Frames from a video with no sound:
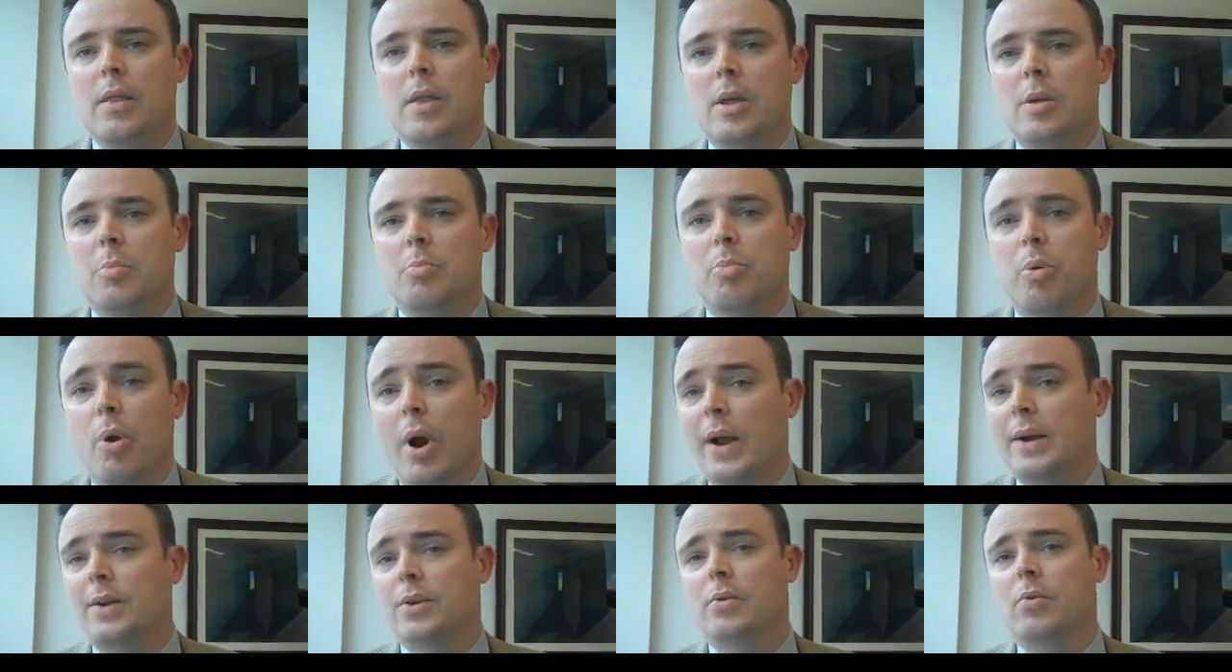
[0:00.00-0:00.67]
The
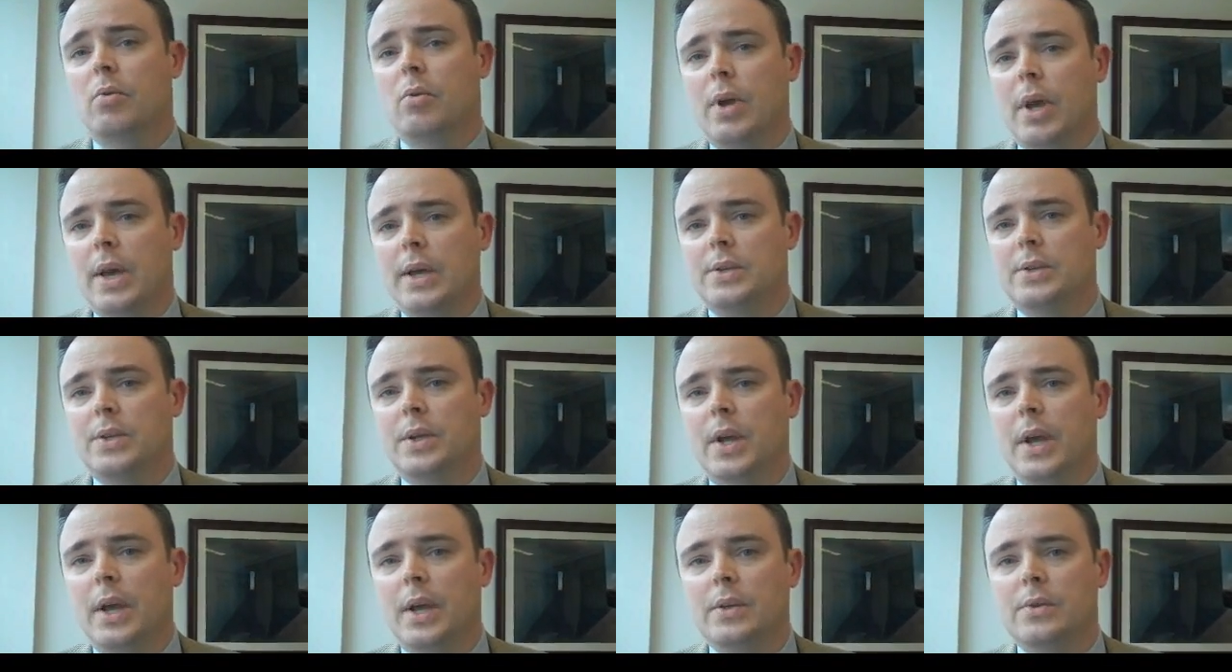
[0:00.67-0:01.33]
practical
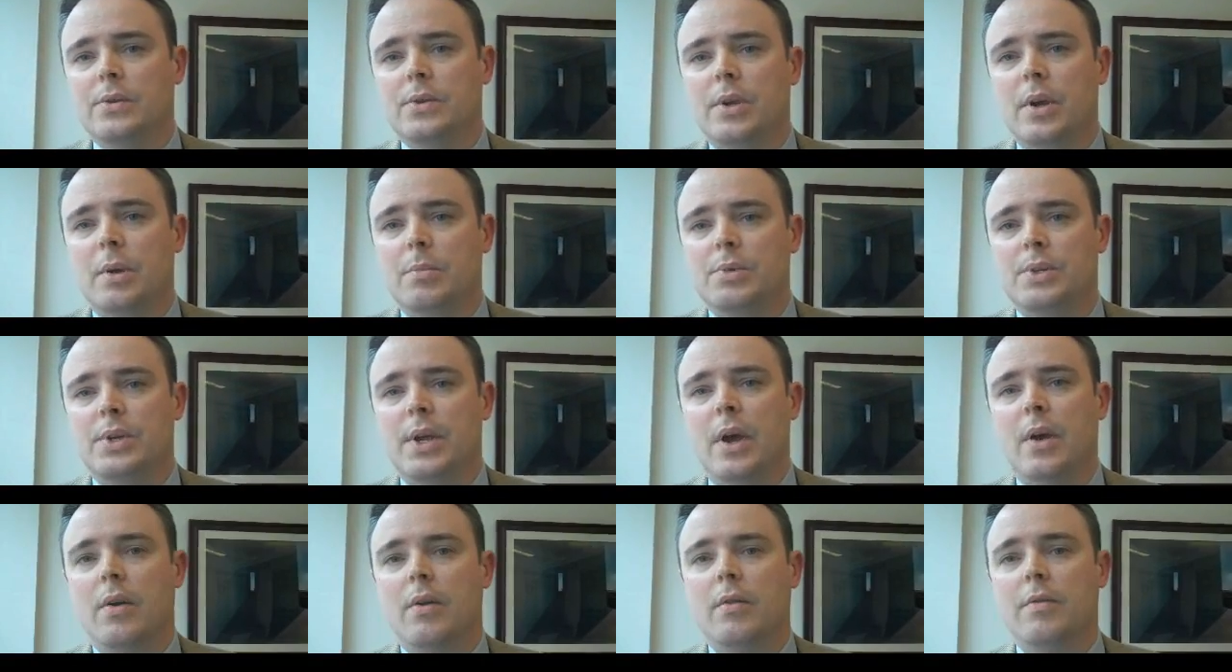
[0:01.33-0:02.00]
case against
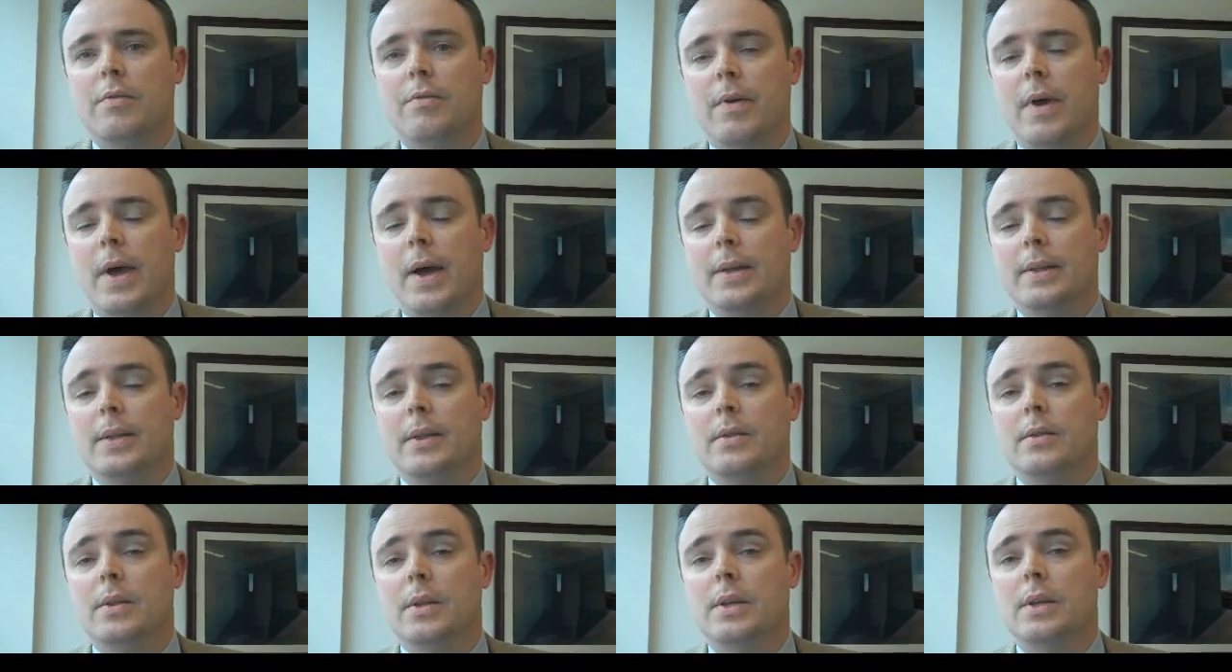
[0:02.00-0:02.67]
comes down to the
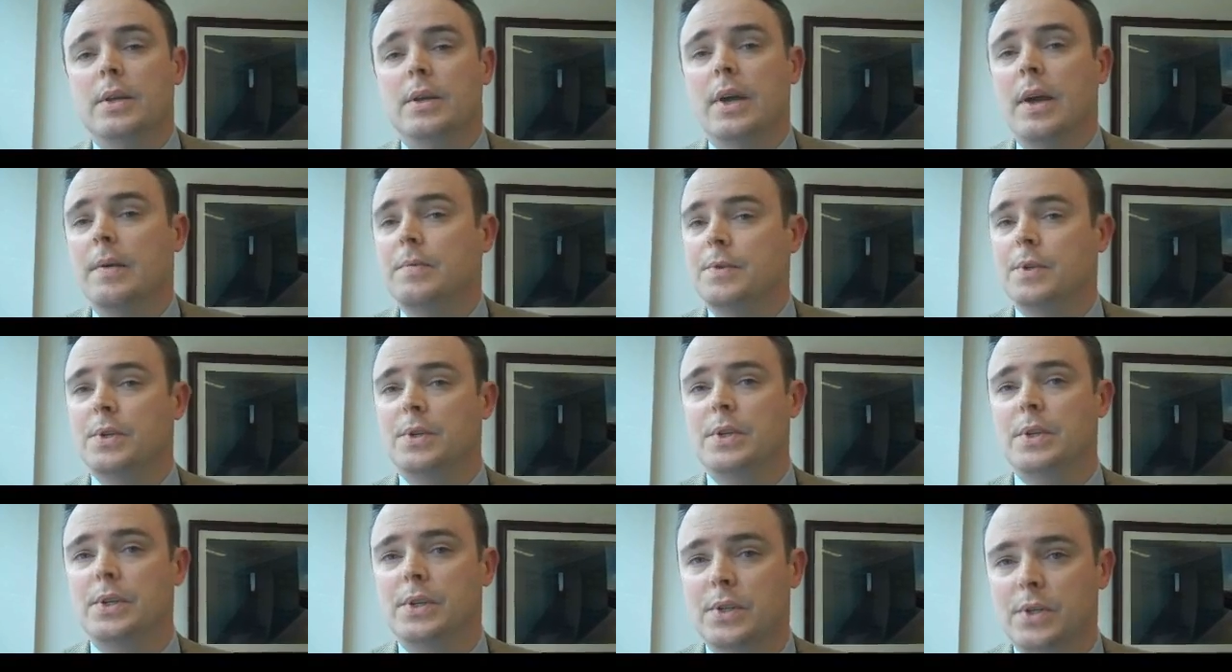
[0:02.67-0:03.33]
fact that the
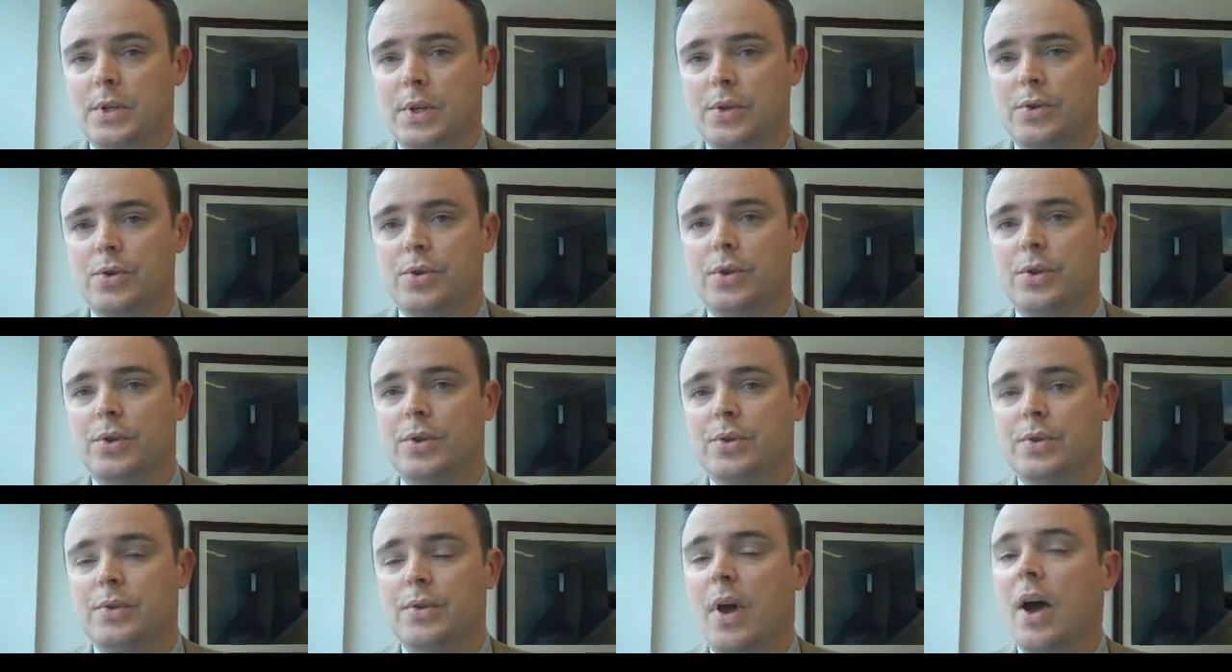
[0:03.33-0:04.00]
FCC is
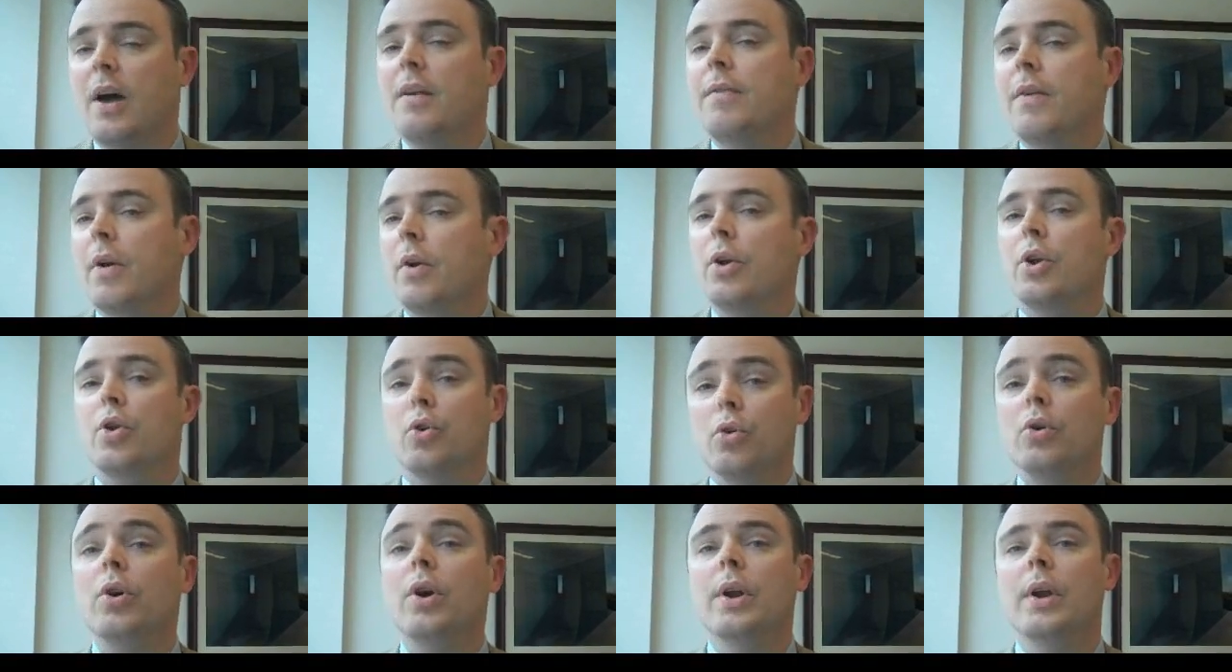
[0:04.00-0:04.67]
essentially just not
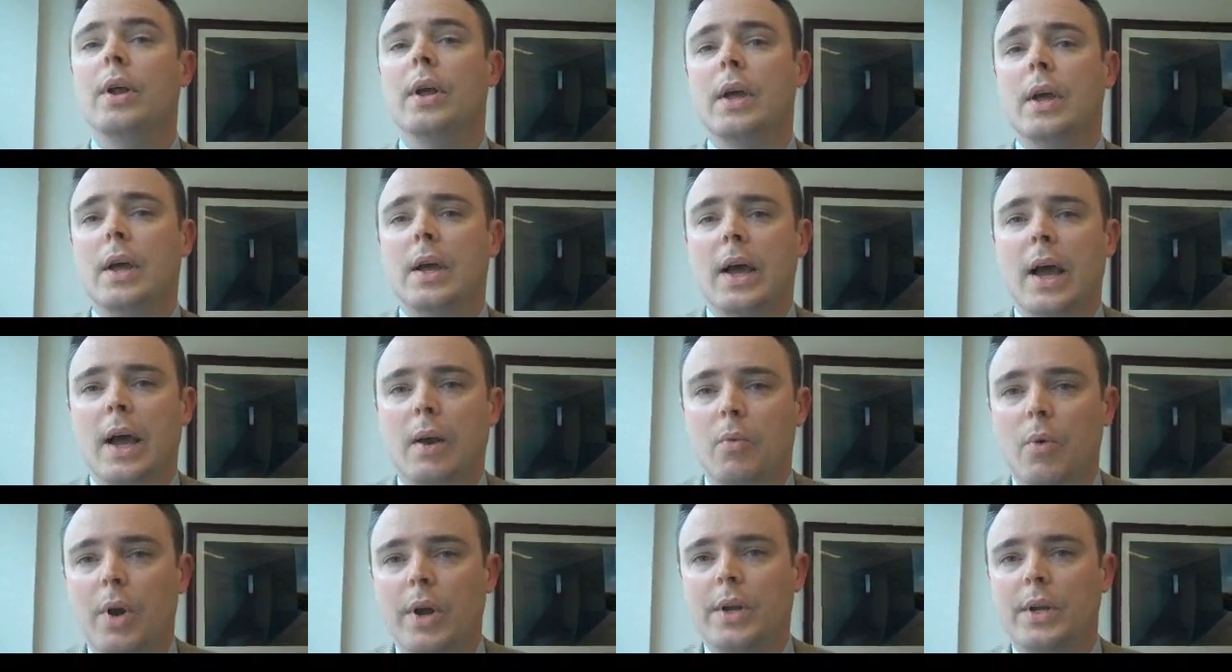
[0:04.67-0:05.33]
very good
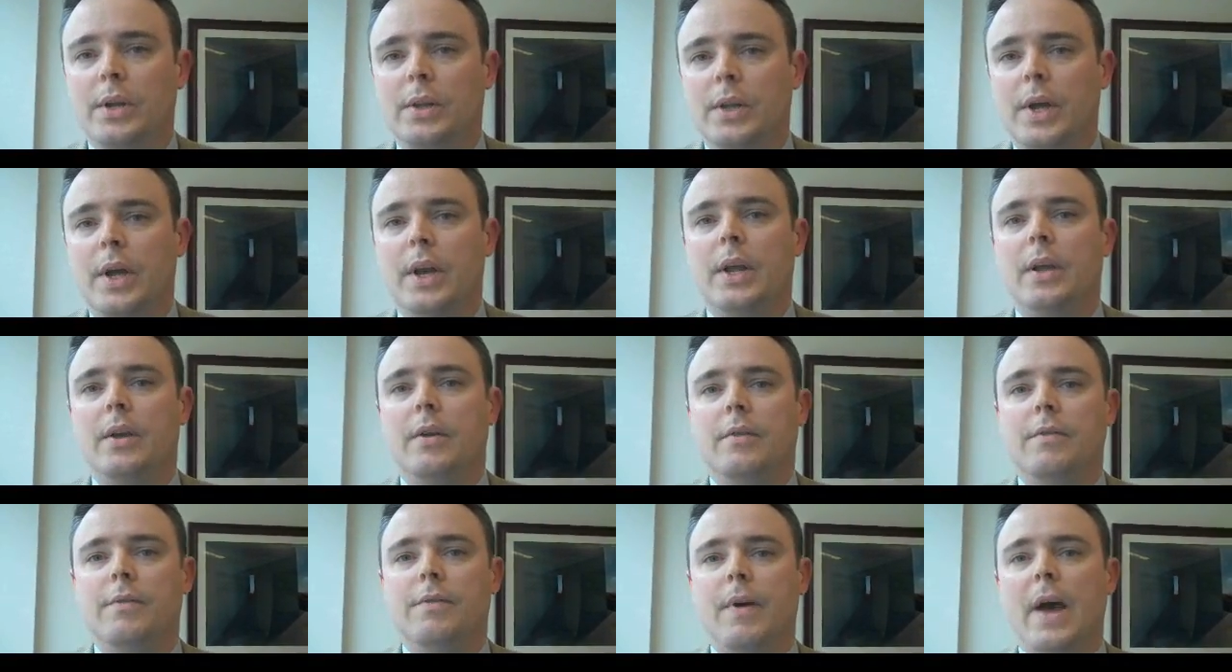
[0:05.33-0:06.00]
at
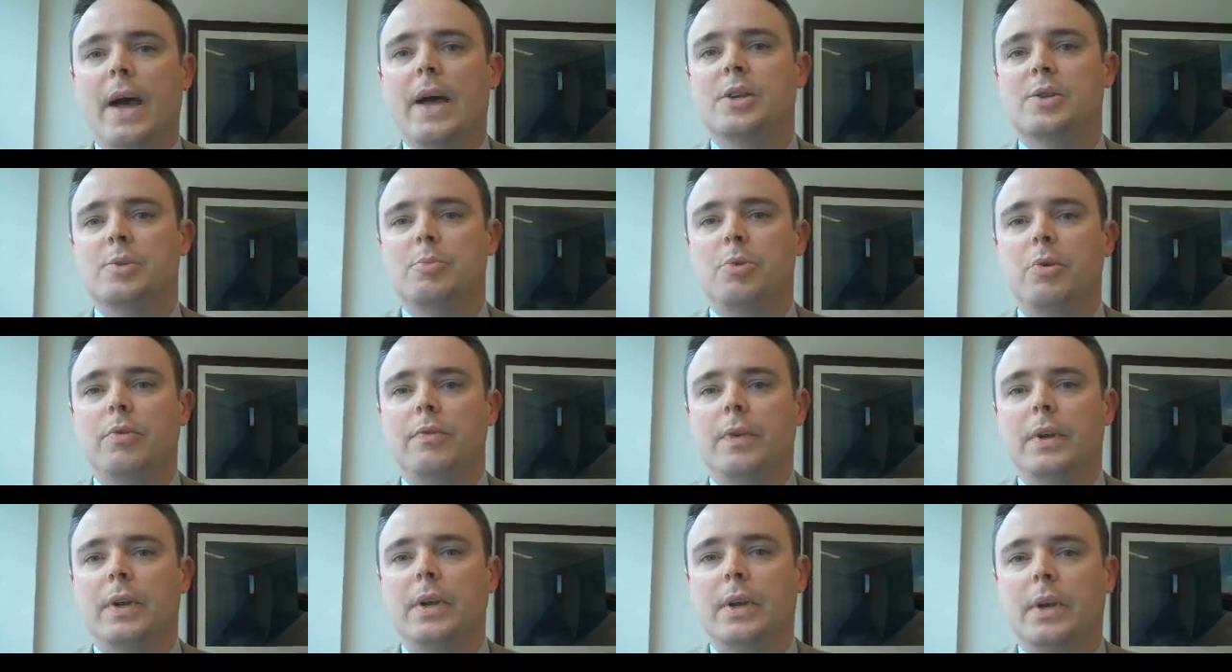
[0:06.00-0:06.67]
regulating
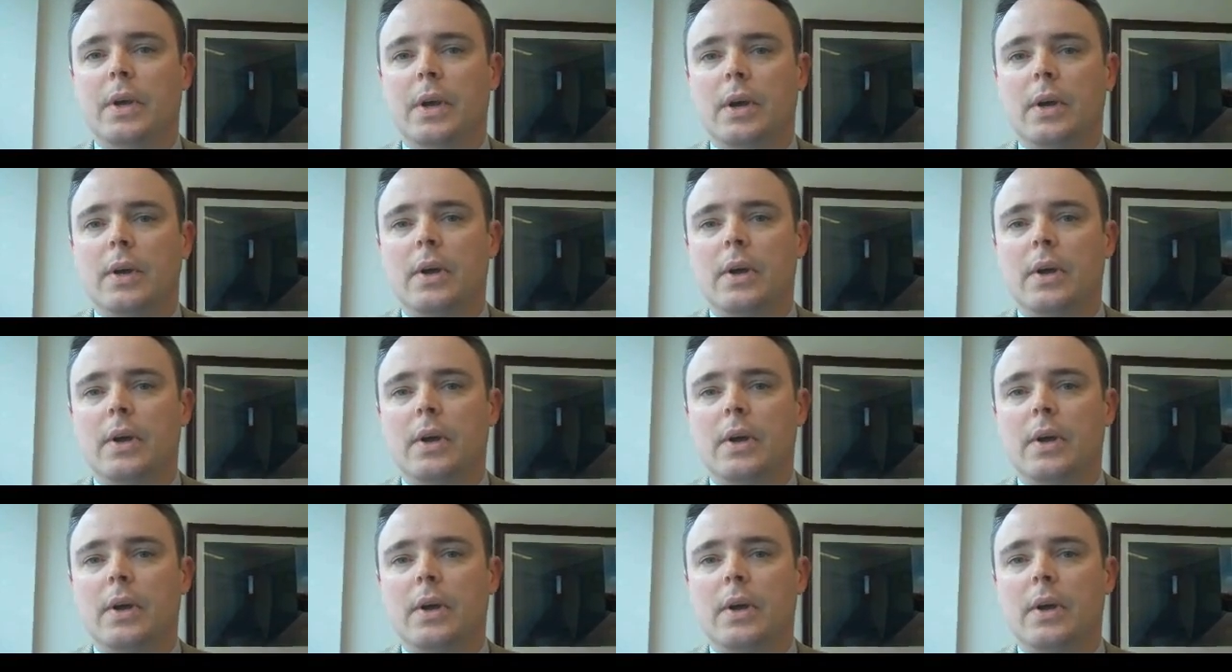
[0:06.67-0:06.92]
fast-moving,